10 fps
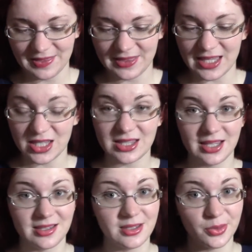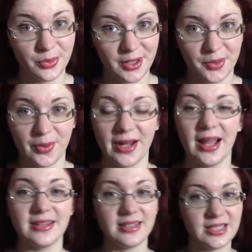this this is a weird one.
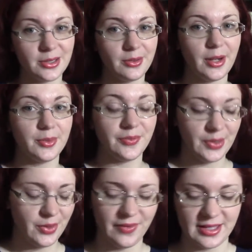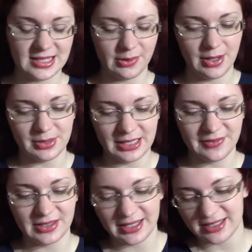I did do a review of it, so I will leave
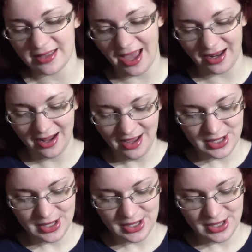a link to that